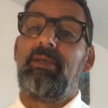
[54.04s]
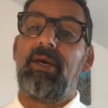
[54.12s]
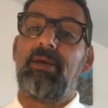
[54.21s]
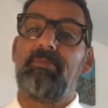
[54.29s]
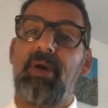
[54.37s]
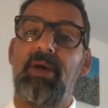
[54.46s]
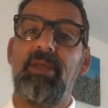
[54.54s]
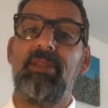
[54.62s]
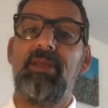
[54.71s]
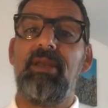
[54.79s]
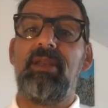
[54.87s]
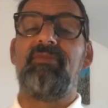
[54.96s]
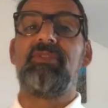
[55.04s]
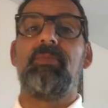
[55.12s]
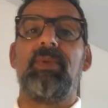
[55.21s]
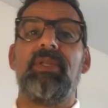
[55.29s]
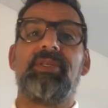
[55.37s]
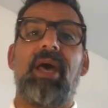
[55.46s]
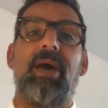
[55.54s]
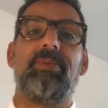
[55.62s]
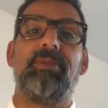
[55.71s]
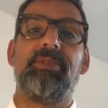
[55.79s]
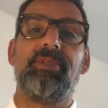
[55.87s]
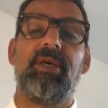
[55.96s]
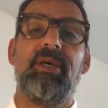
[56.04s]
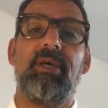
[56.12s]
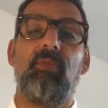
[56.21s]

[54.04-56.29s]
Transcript: Yep, the inevitable has happened.